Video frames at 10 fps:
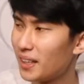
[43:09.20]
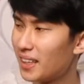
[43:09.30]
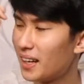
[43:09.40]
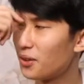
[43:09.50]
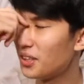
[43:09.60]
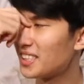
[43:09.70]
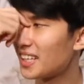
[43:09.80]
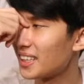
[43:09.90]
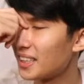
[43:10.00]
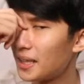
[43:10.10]
how do you say
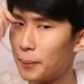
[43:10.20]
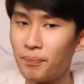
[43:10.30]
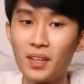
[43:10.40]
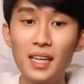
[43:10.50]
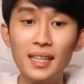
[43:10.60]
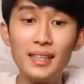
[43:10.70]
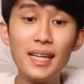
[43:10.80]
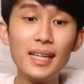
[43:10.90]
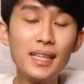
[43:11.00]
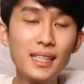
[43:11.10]
it?
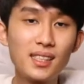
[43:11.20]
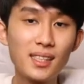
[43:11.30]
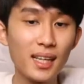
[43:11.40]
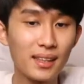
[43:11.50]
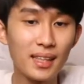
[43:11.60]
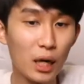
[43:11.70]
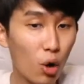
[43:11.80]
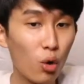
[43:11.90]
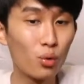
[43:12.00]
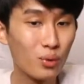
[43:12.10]
They said they
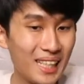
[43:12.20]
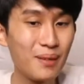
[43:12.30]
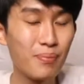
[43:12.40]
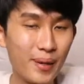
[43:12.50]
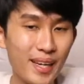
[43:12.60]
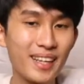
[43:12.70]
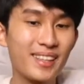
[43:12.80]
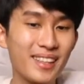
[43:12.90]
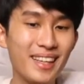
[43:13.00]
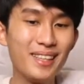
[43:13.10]
already picked
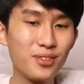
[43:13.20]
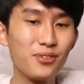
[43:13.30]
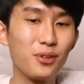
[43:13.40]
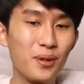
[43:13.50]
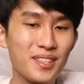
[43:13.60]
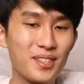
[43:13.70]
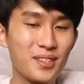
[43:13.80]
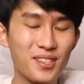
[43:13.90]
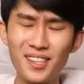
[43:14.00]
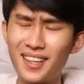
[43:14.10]

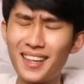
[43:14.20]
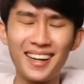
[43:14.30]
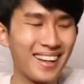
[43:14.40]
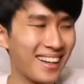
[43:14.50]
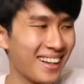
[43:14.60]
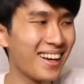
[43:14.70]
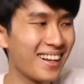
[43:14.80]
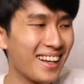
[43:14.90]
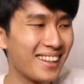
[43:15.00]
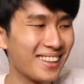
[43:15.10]
influencers. I kind of
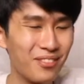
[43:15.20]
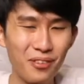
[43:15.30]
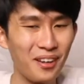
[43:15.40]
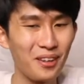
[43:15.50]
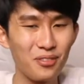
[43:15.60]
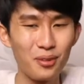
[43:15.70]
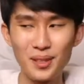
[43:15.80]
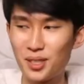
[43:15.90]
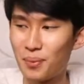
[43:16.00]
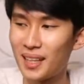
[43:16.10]
hate the word
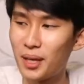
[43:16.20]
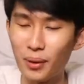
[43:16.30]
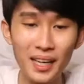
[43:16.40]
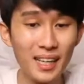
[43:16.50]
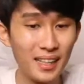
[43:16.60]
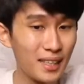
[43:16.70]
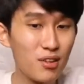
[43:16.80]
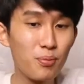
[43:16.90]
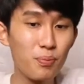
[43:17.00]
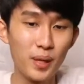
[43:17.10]
influencer, but anyway,
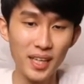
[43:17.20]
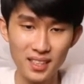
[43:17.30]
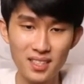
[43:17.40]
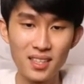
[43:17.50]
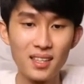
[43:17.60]
they've picked